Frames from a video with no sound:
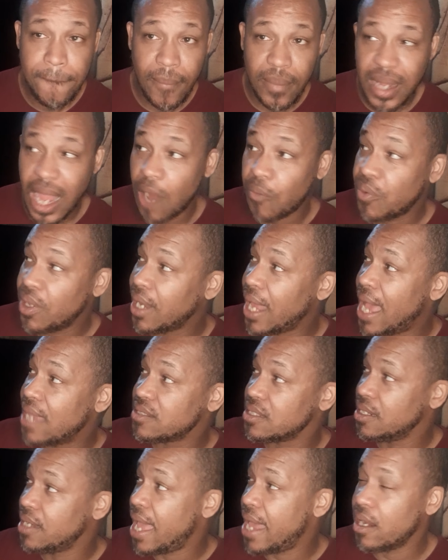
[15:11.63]
Not
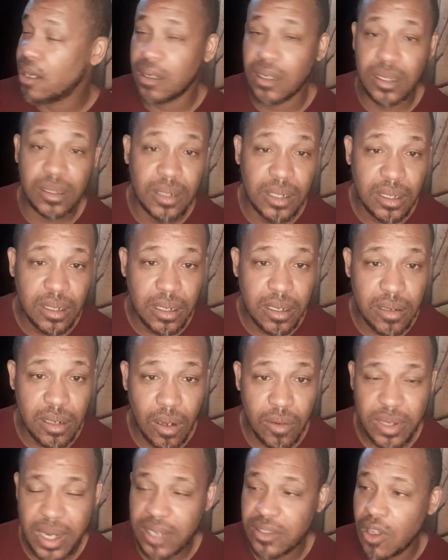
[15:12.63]
realizing that, uh, you
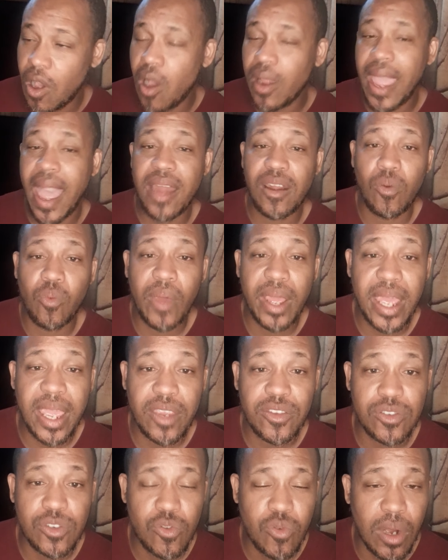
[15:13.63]
know, there's all kind of
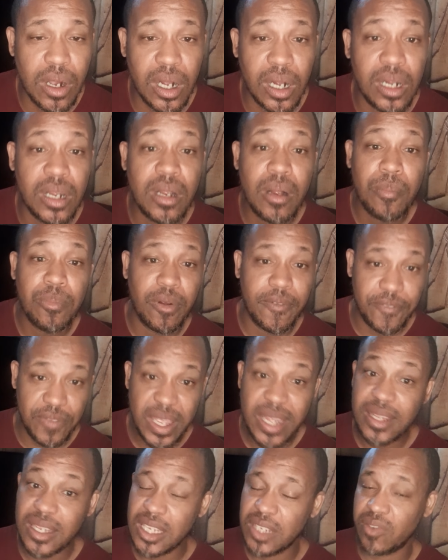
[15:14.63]
ways to uh,
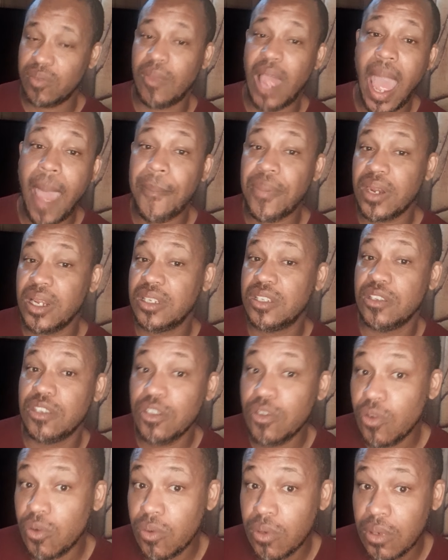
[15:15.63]
prevent this from happening to
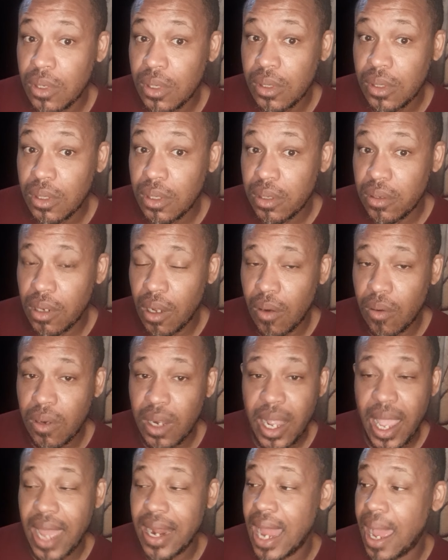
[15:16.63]
you you know
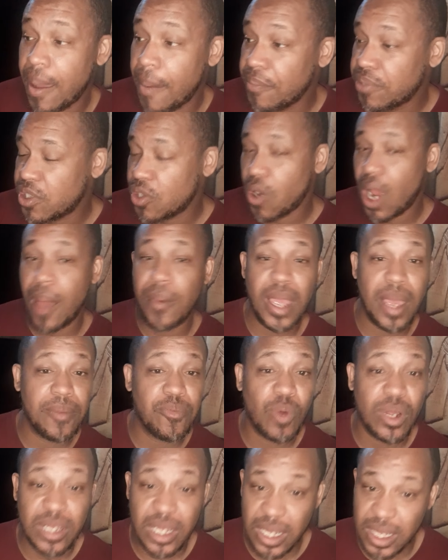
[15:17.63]
and I, am sure I,
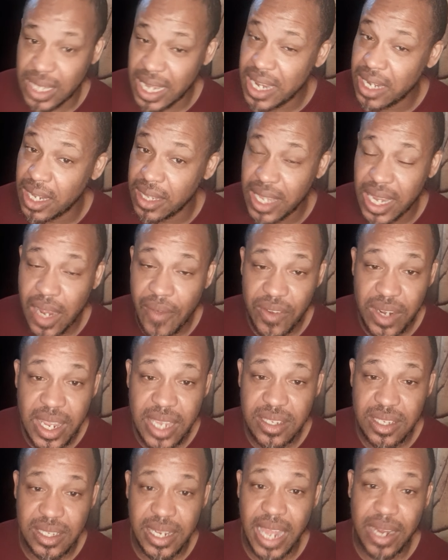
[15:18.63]
one, the thing the thing of it
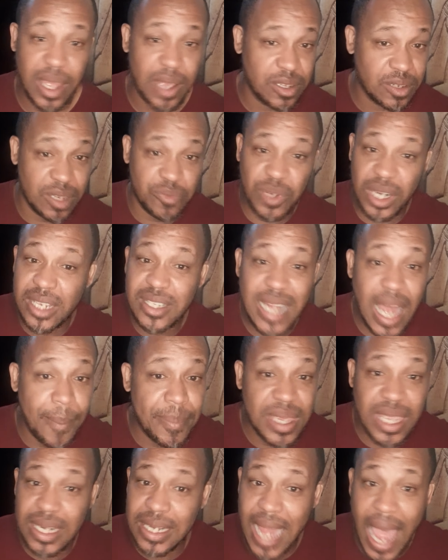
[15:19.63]
is is that uh, with us not
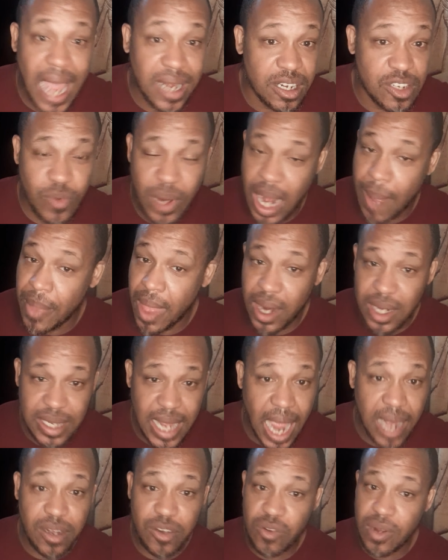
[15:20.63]
being doctors right i'm not a
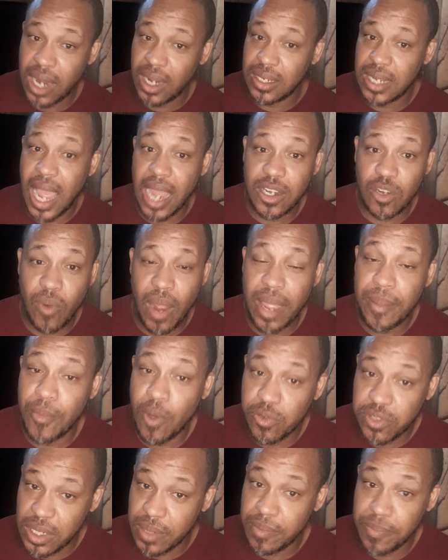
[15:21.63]
doctor you're not a doctor right
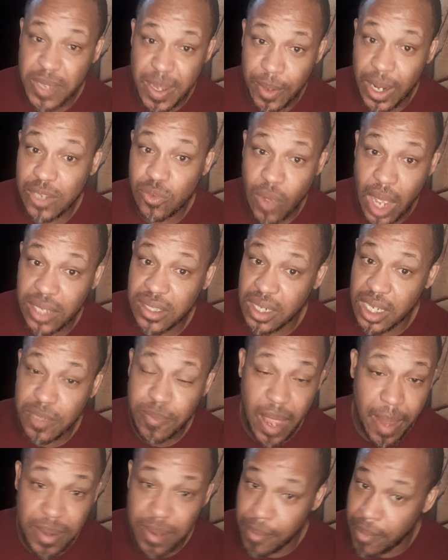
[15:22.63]
Mostly people that's watching this
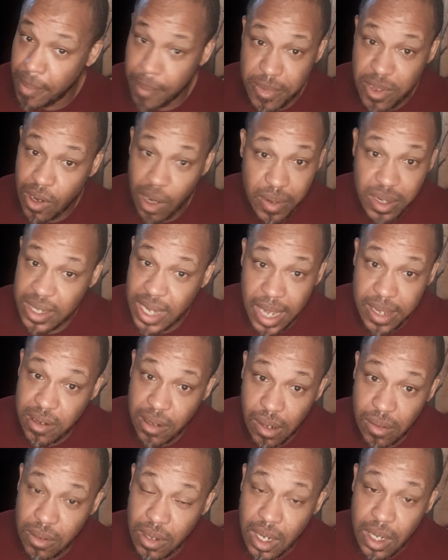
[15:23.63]
baby you know you
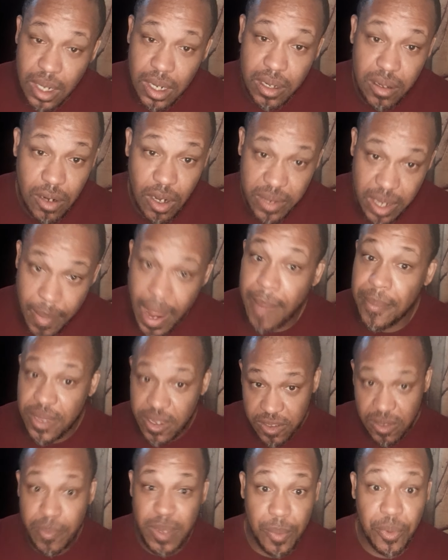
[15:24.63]
know you know there might be
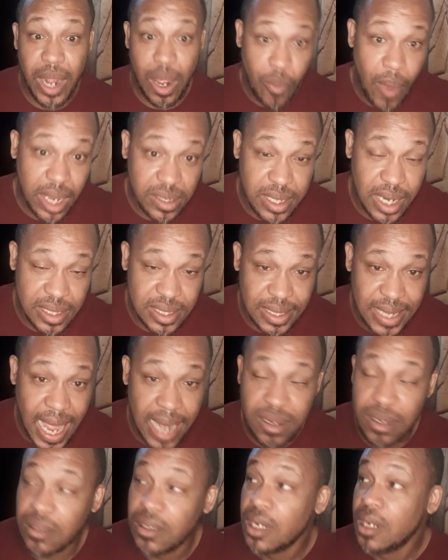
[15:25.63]
some people that watch it as a
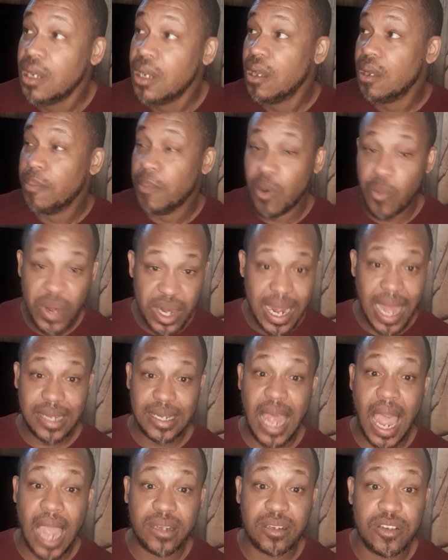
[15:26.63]
doctor but we're not
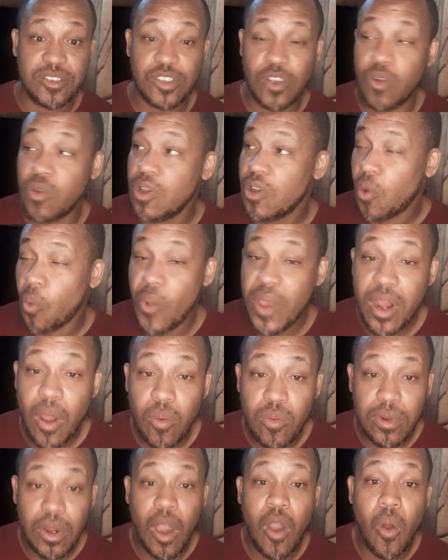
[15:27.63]
doctors so we
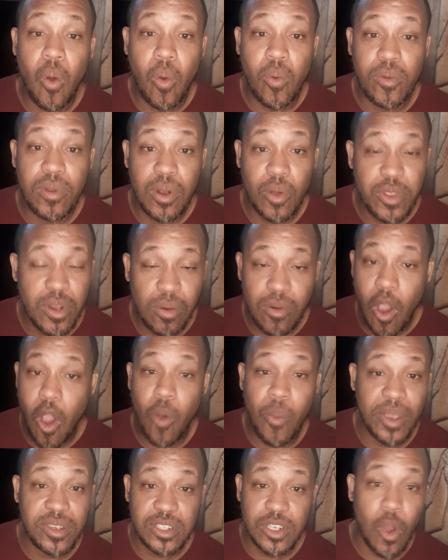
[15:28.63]
don't know you know you don't
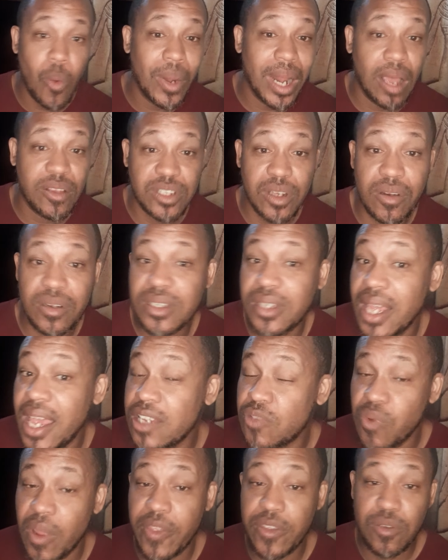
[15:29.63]
always know without certain
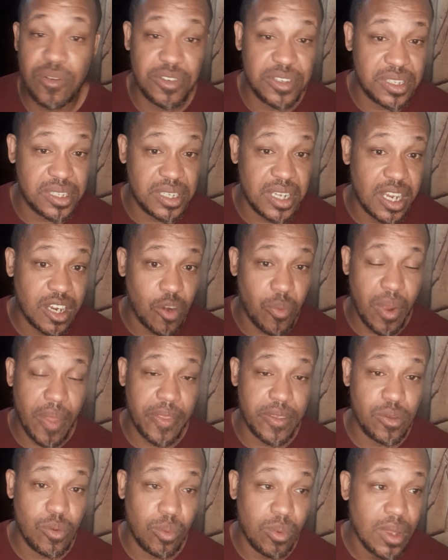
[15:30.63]
tests whether you're sick or whether
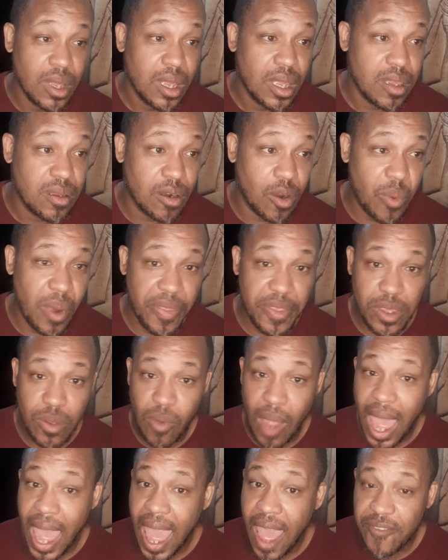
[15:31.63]
you you know whether you
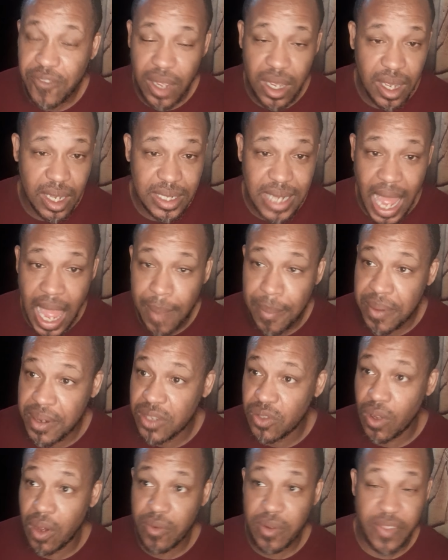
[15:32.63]
have uh,
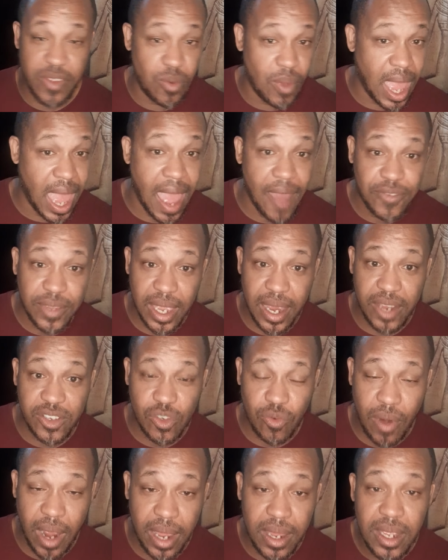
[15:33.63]
diabetes or whether you have cancer
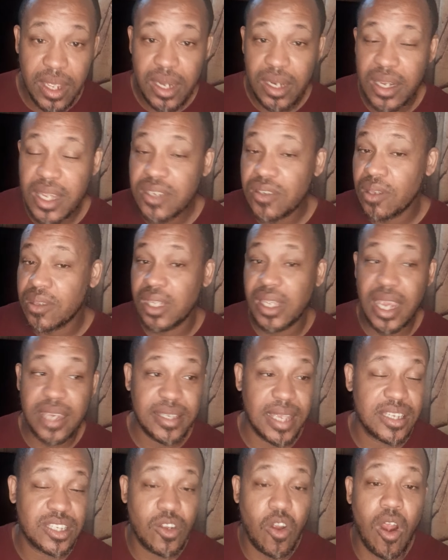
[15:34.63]
right these are things
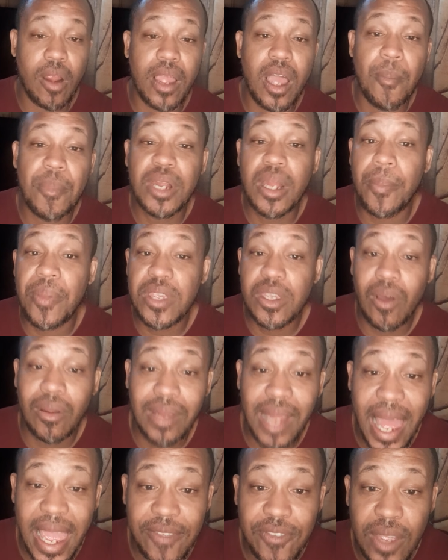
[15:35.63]
that start coming up in your
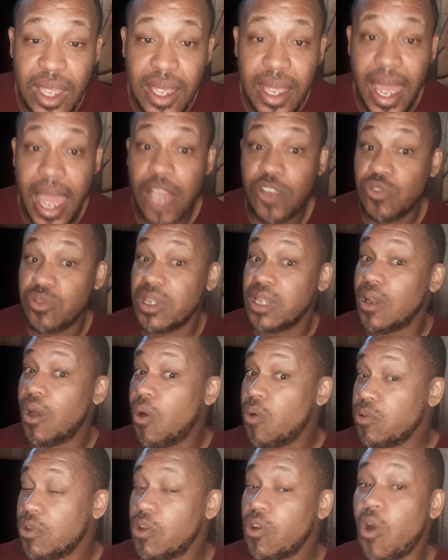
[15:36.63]
life as you get
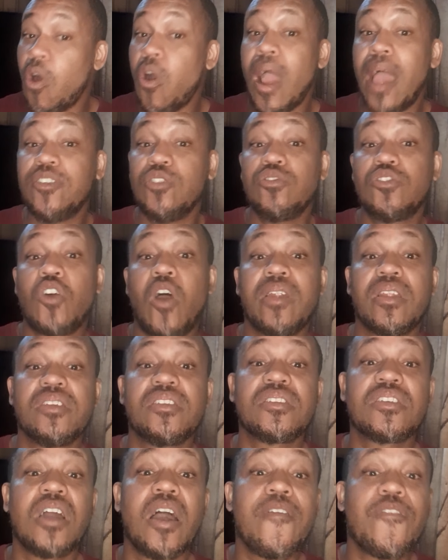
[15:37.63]
older or as you start
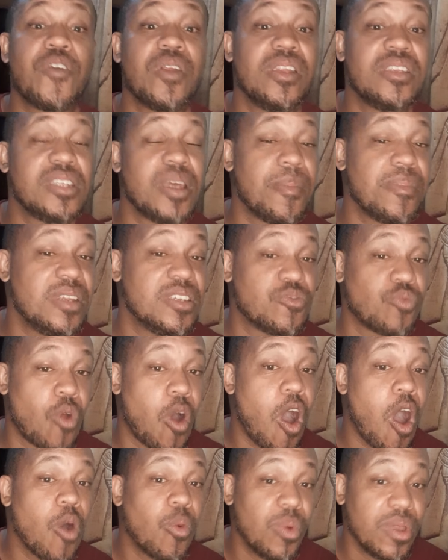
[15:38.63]
discovering something is
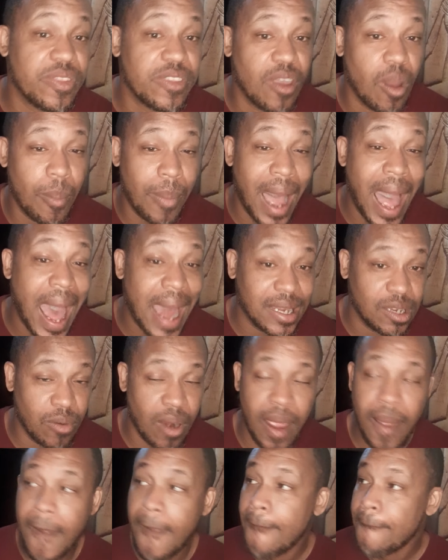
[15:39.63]
wrong with your body
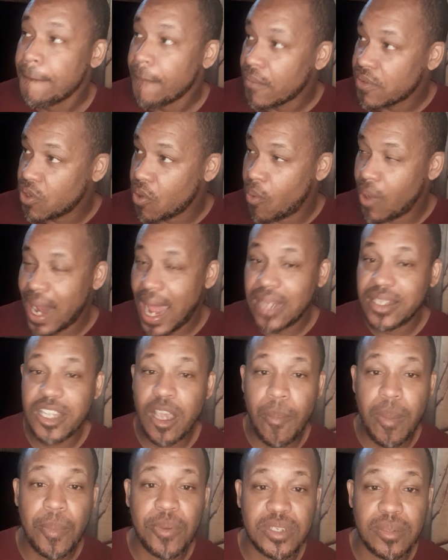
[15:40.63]
right so what i tell
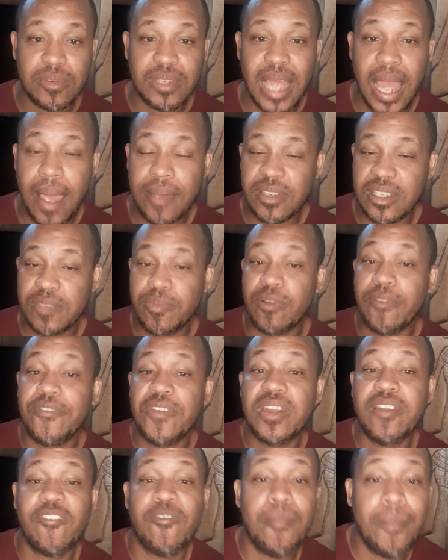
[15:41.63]
people sometimes is
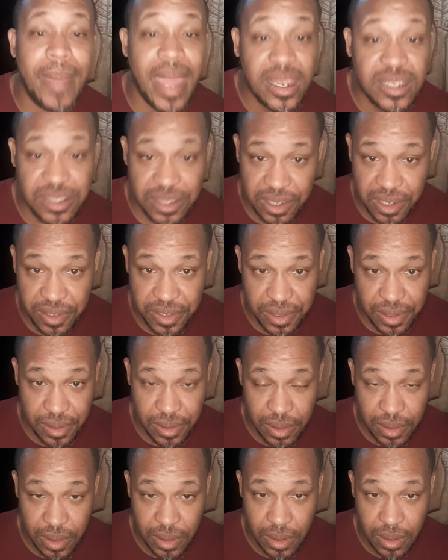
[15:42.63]
preventive measures
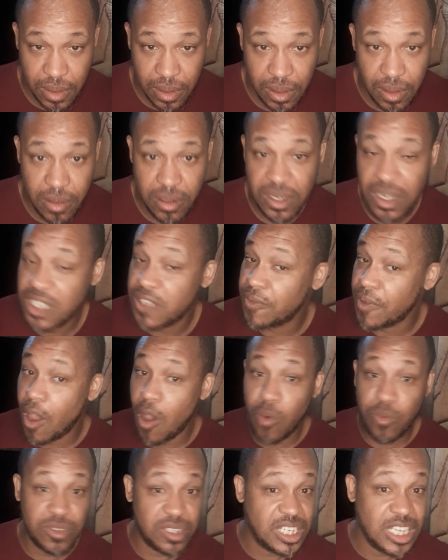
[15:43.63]
just
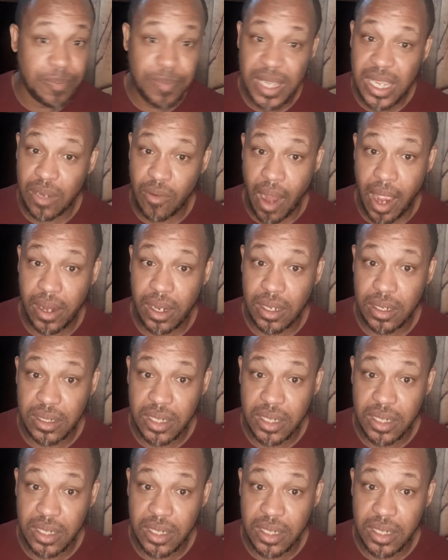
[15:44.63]
on GP, right?